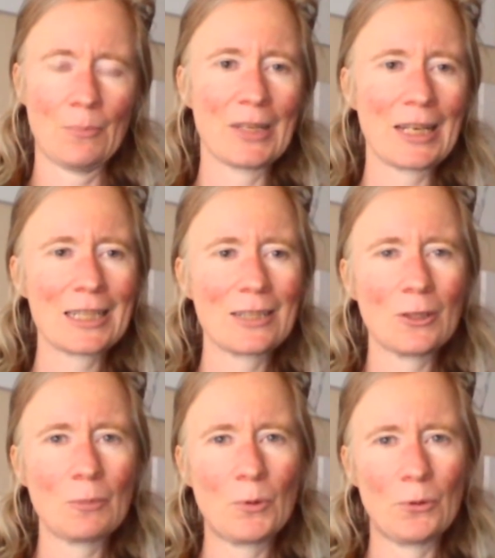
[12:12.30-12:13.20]
But that's
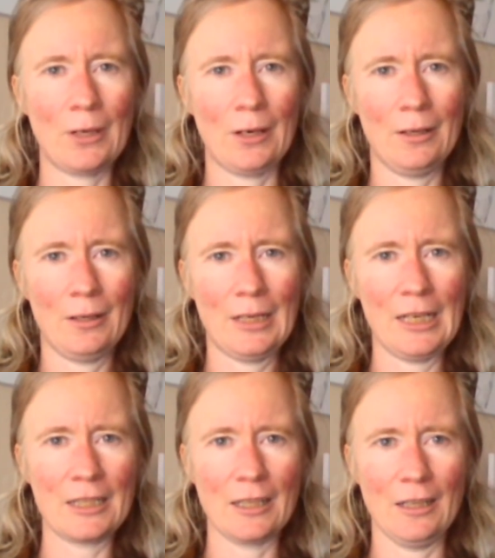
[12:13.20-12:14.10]
not the point,
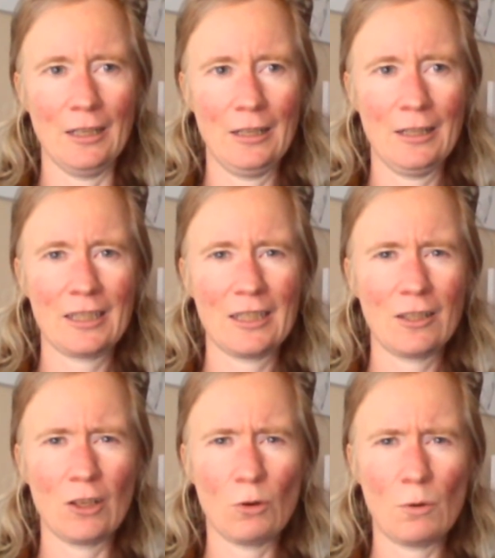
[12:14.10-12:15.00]
is it? It's
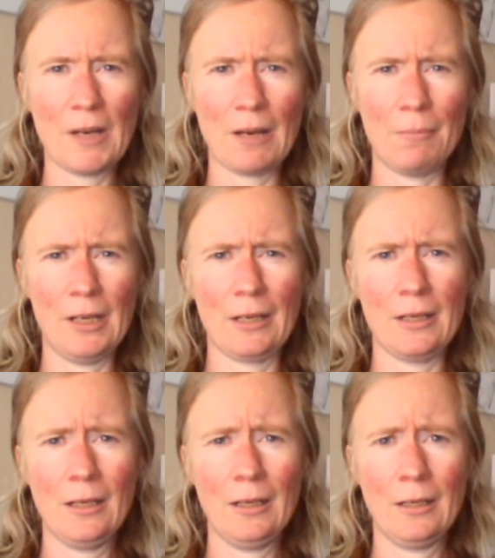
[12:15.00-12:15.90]
not all about me.